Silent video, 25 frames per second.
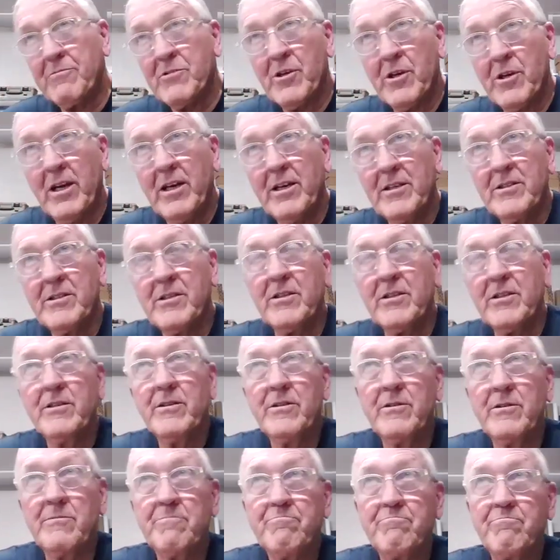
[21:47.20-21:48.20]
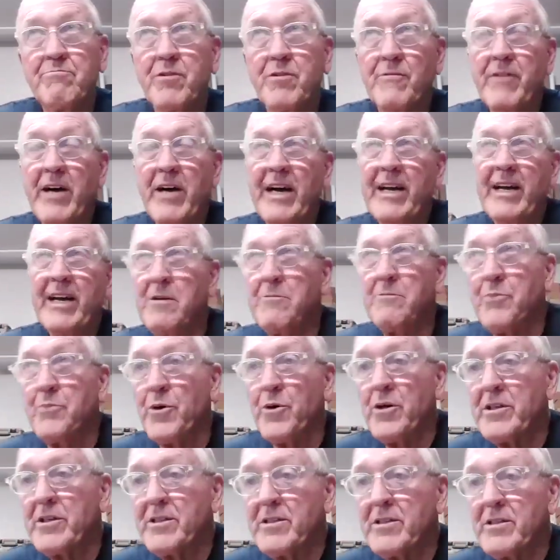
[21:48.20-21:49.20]
I'm trying to provide
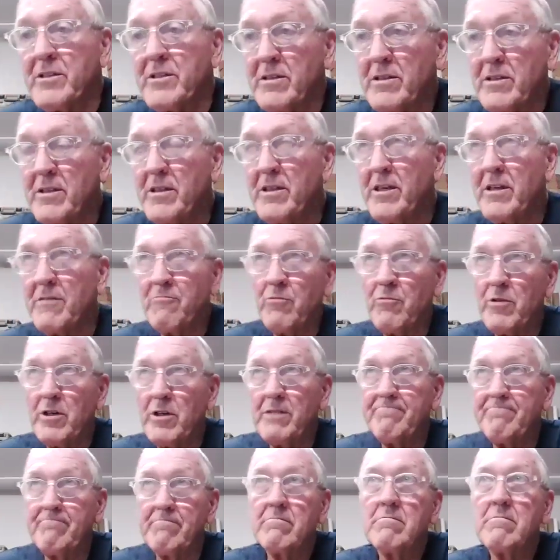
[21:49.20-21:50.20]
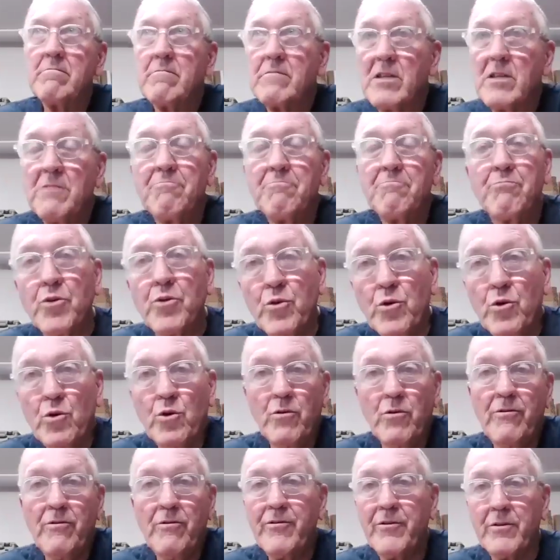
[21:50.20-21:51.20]
input that would
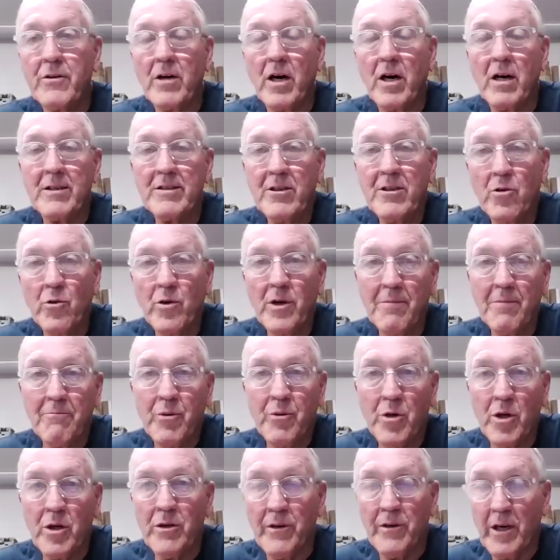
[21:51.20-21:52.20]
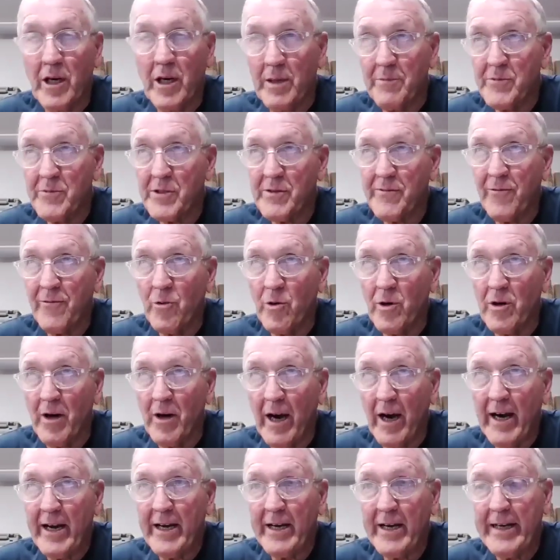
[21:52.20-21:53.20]
improve ongoing programs
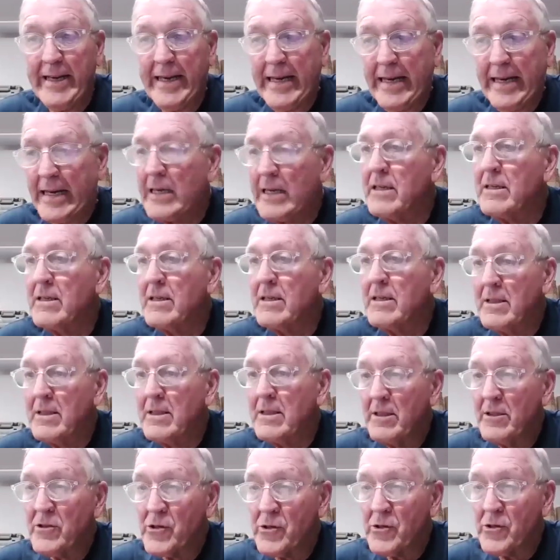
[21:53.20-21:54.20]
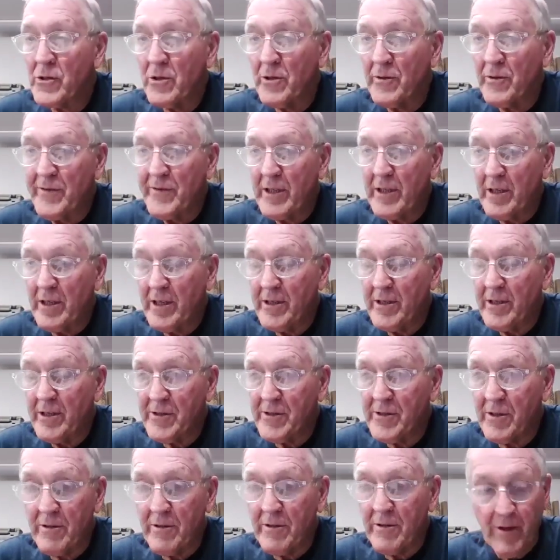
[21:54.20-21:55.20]
for auditing served and
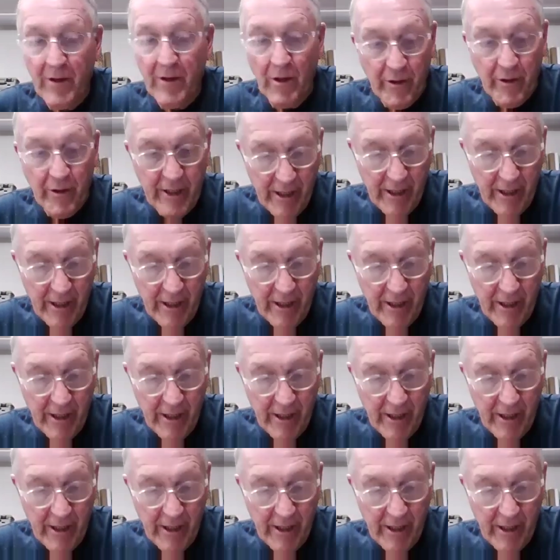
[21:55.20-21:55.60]
unserved